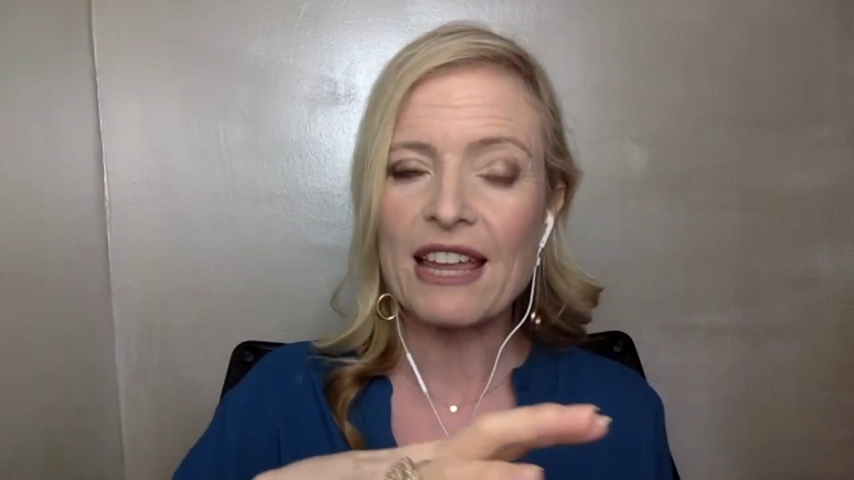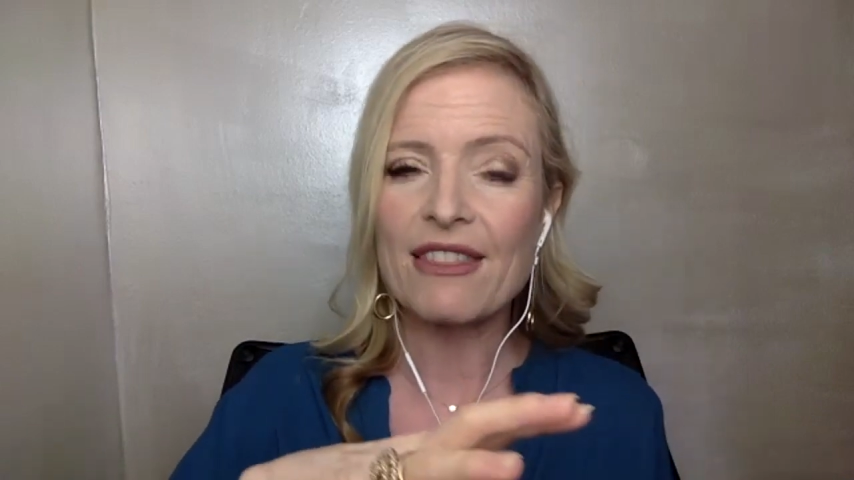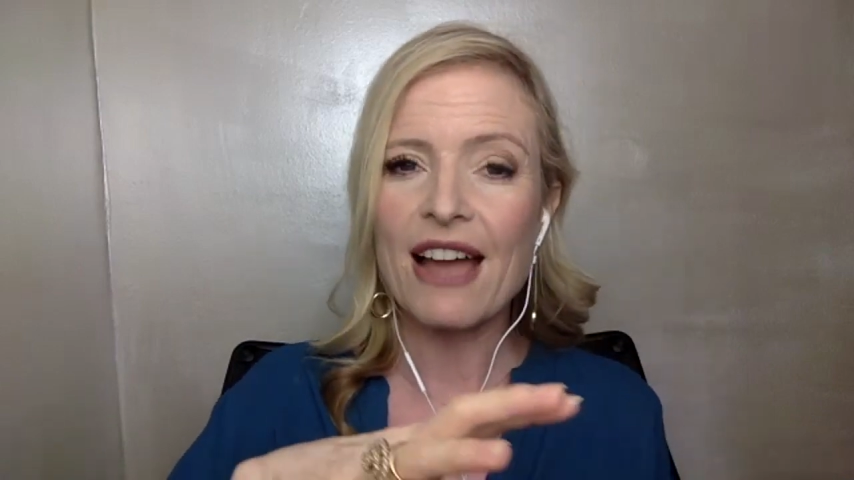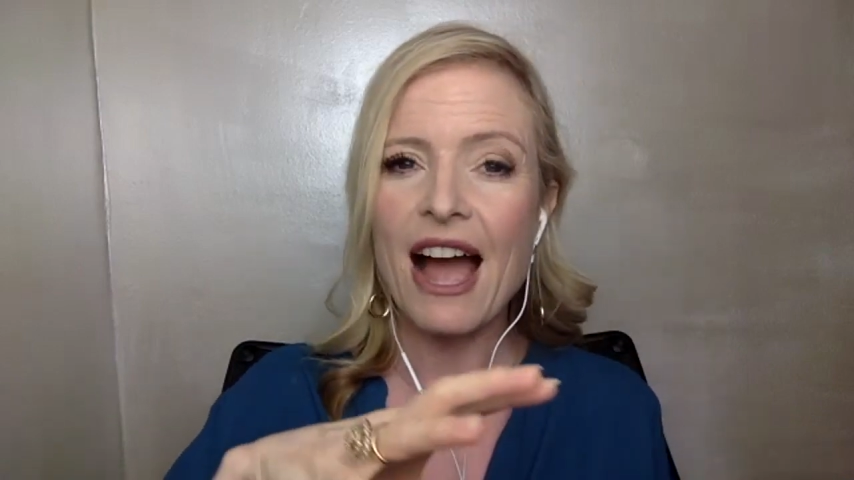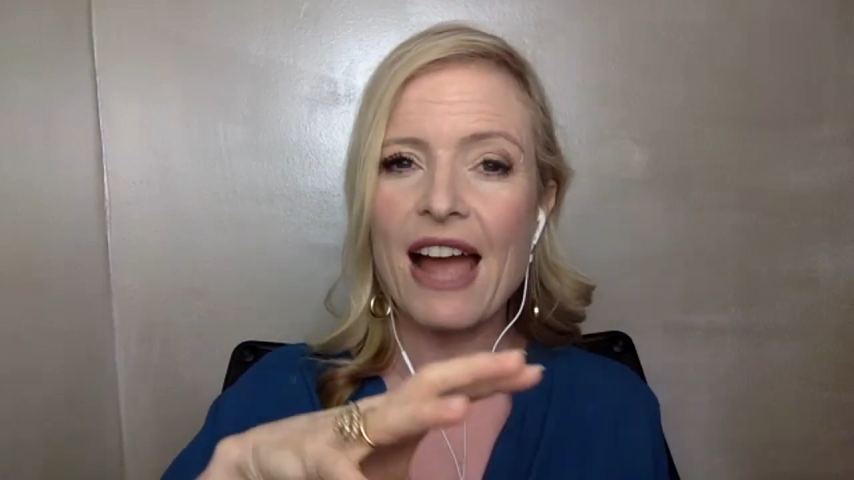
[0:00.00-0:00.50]
in
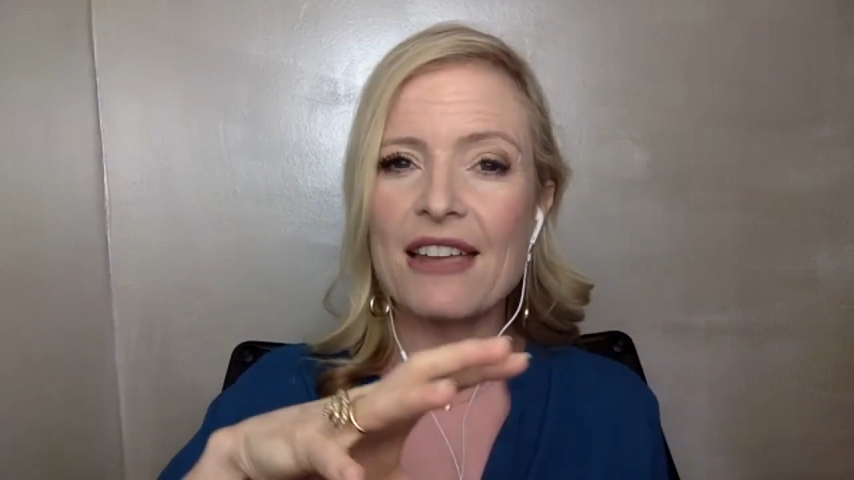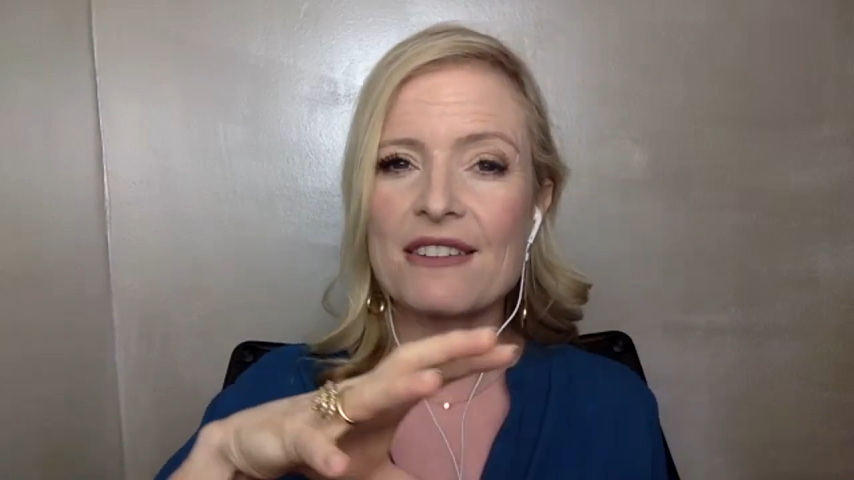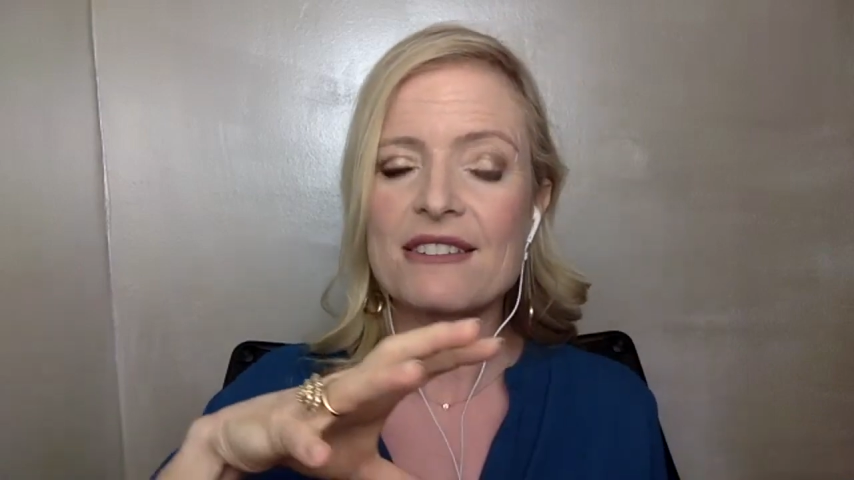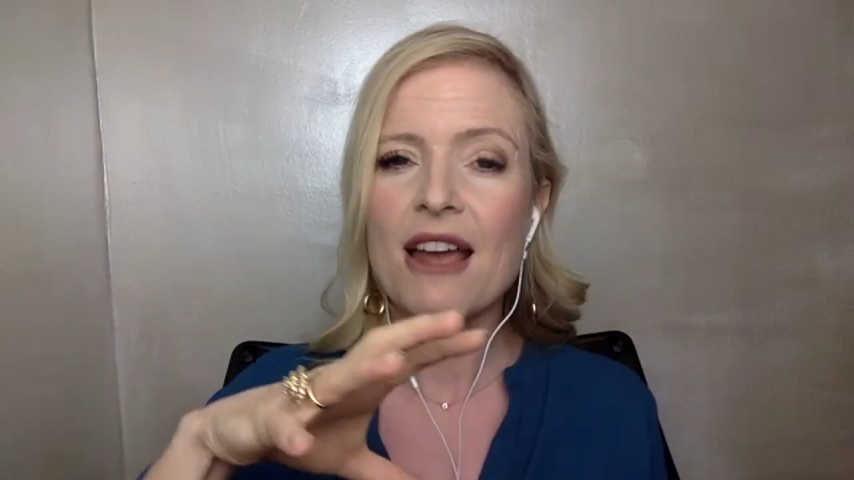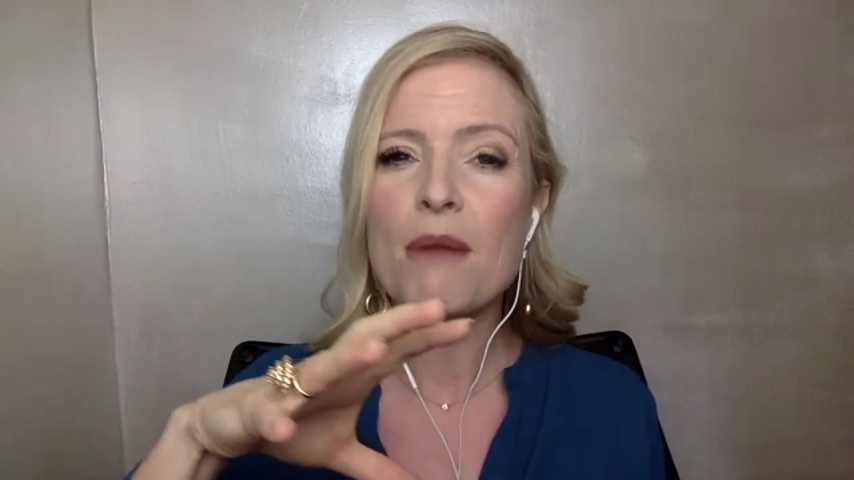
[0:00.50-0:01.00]
the
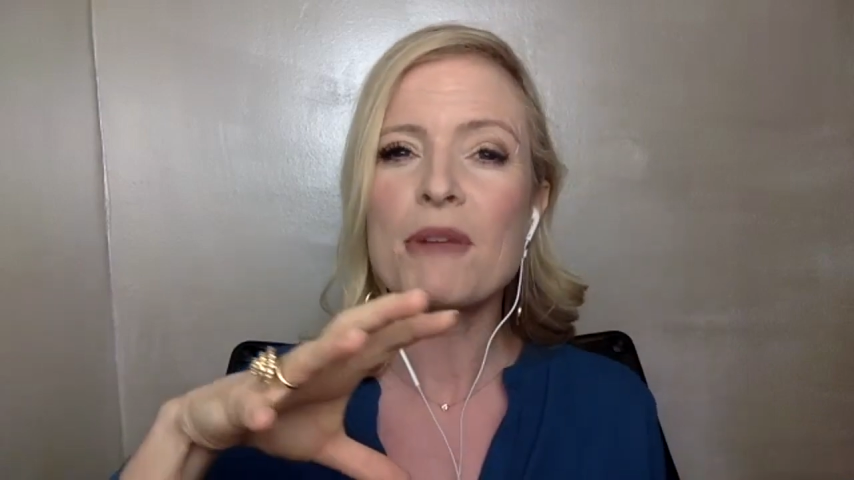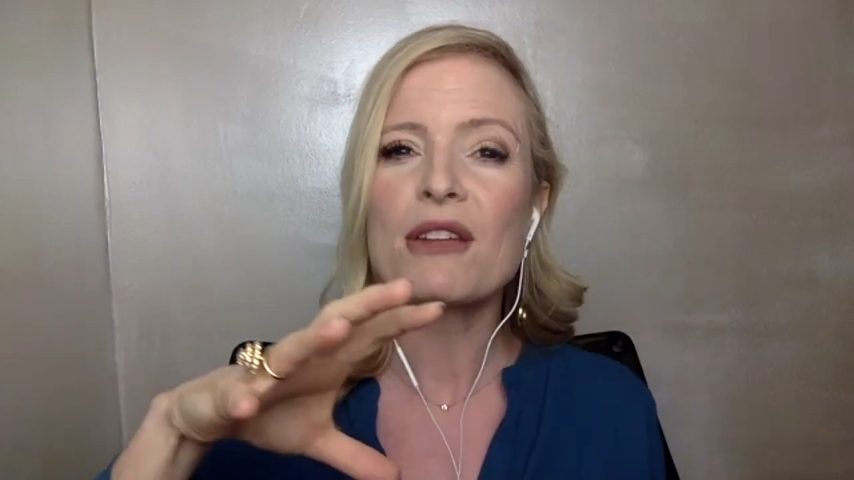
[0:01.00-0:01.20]
highest, coming